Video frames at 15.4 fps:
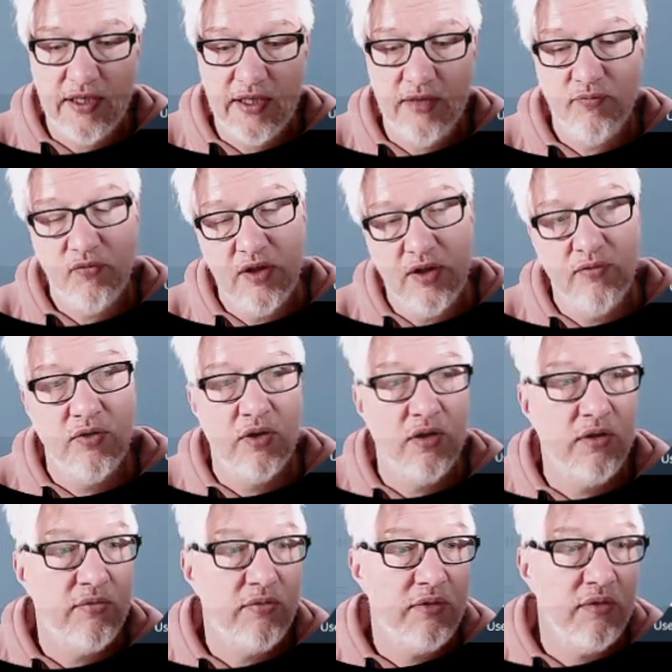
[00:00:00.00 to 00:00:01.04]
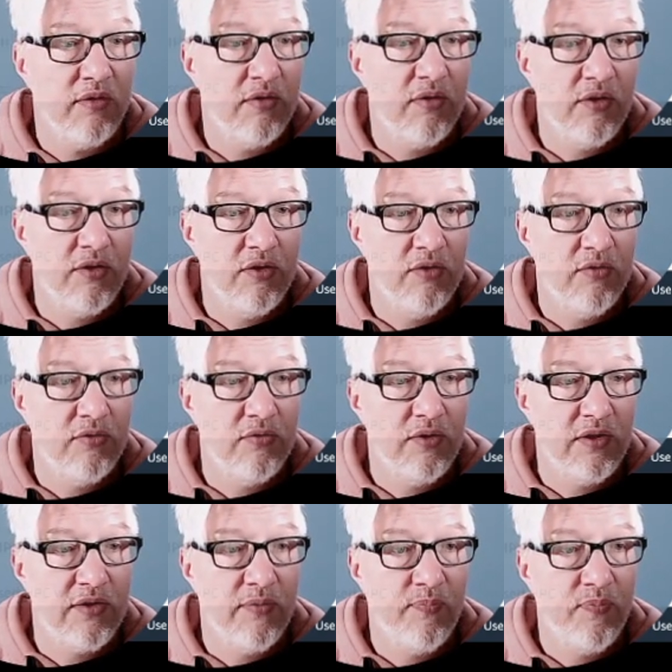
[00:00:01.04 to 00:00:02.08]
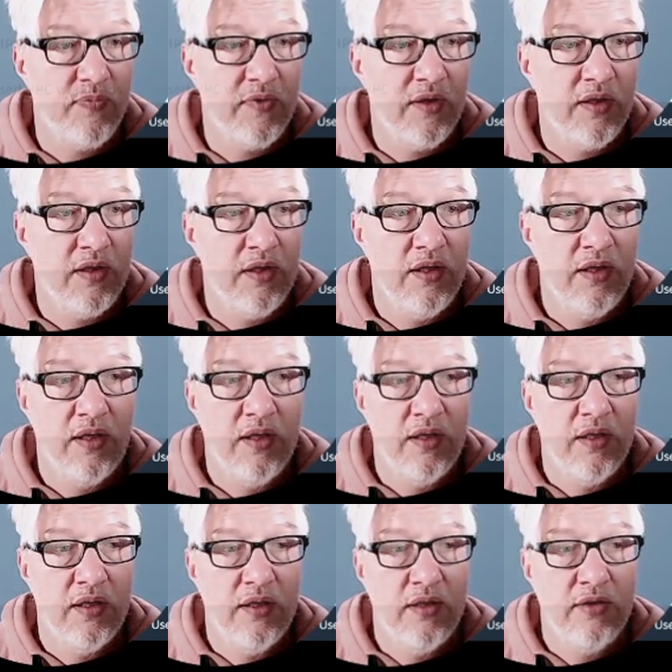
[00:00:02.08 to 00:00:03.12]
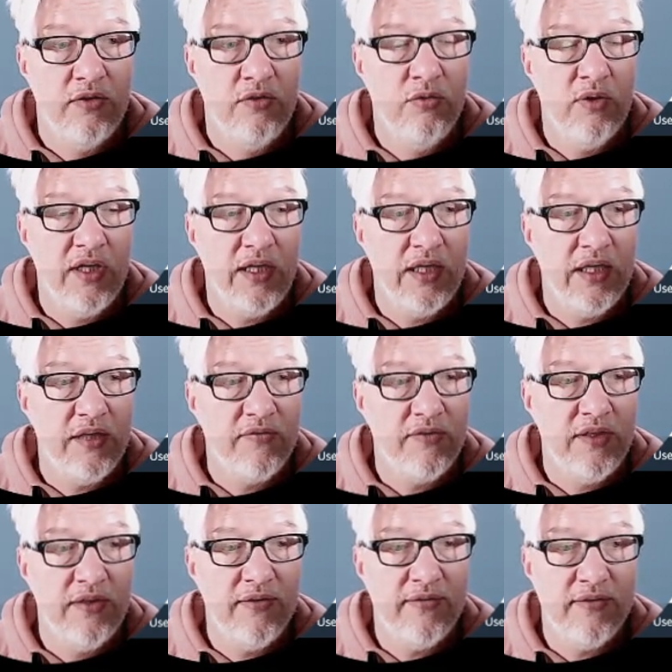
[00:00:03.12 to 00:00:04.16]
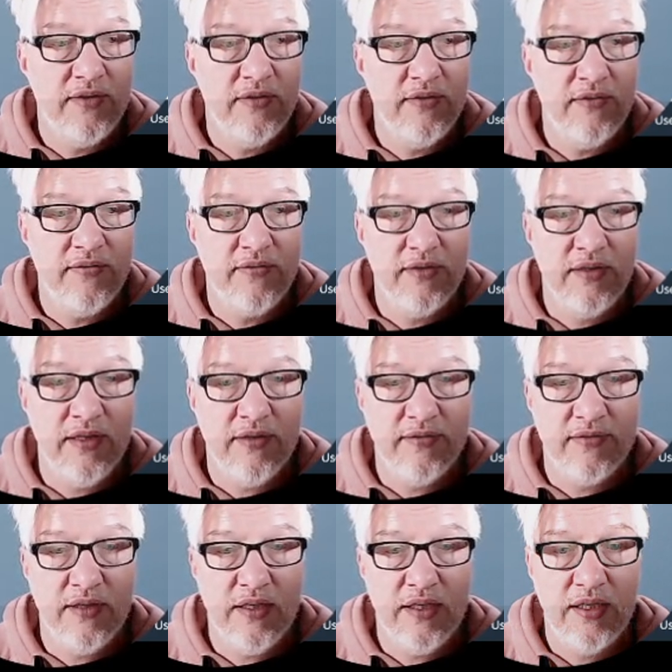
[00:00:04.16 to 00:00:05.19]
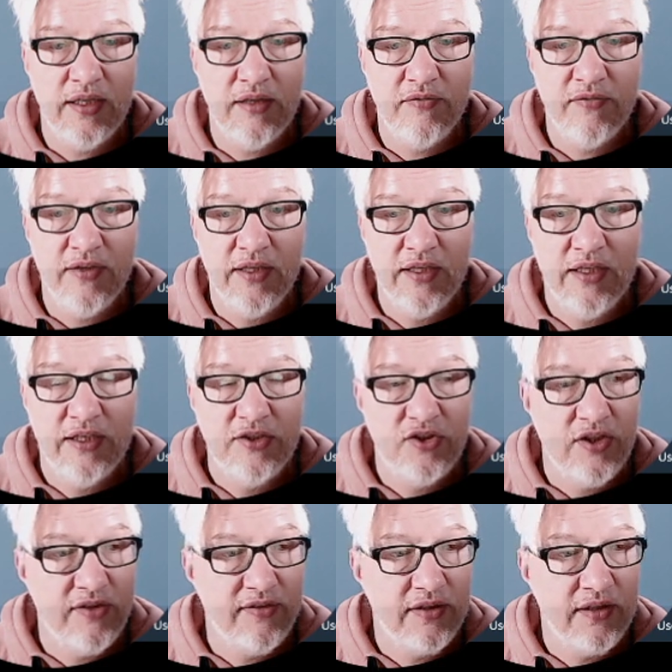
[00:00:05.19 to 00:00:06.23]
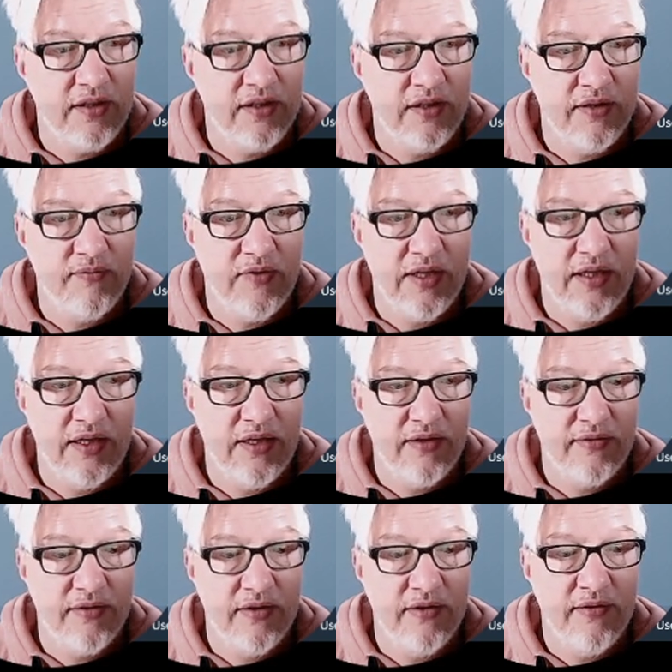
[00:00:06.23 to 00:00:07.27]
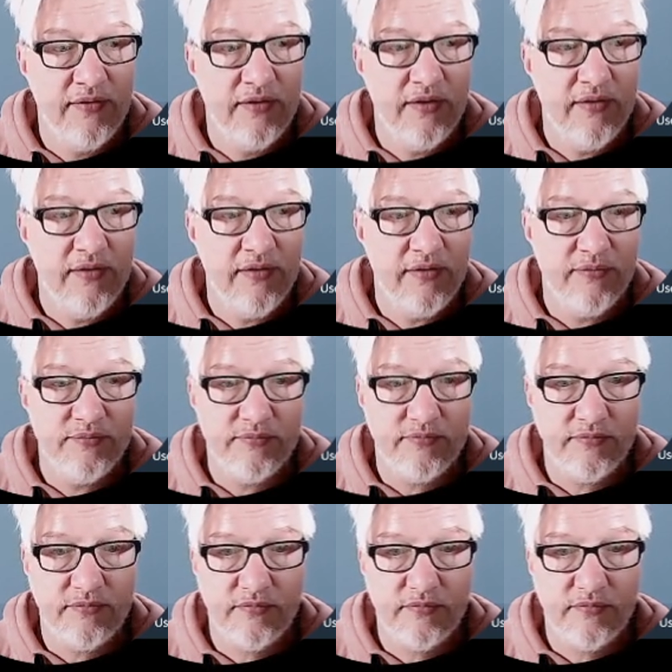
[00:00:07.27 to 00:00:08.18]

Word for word: handy if you've gotten used to it. Do I have an instance? Yes, I have Jessica as an instance,